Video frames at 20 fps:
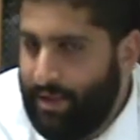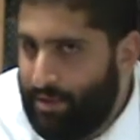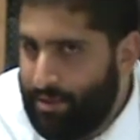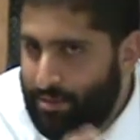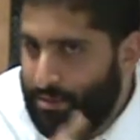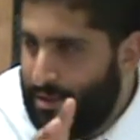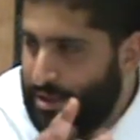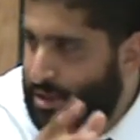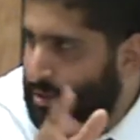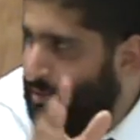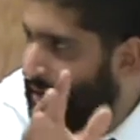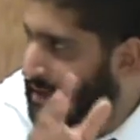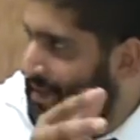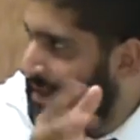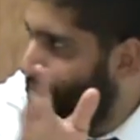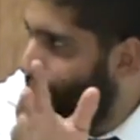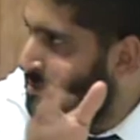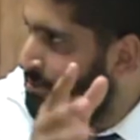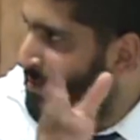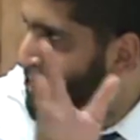So my Shabbat
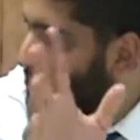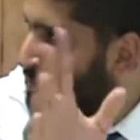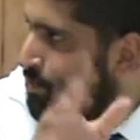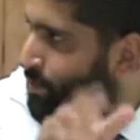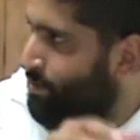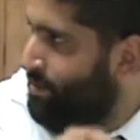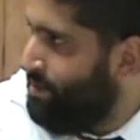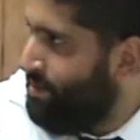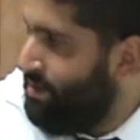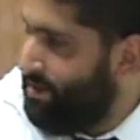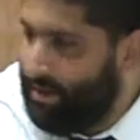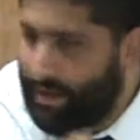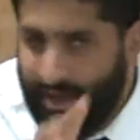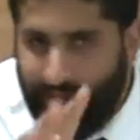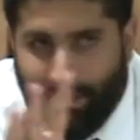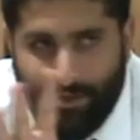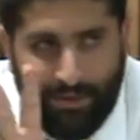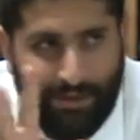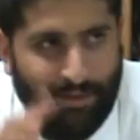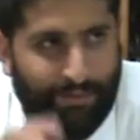table, men and women sit
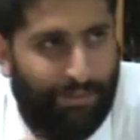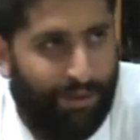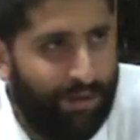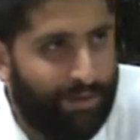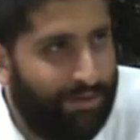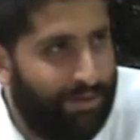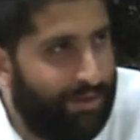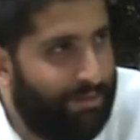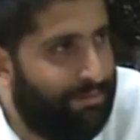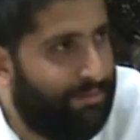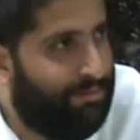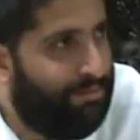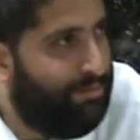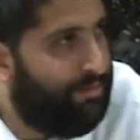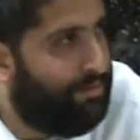together. It didn't bother him.